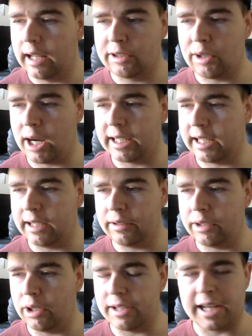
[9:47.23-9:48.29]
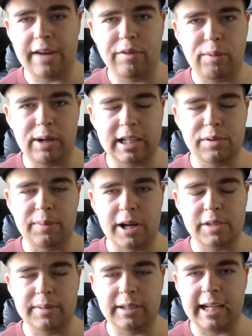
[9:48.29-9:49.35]
let's try to get, you know, as high of a rank as we
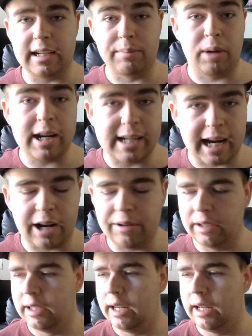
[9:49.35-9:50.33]
possibly can in Breakout.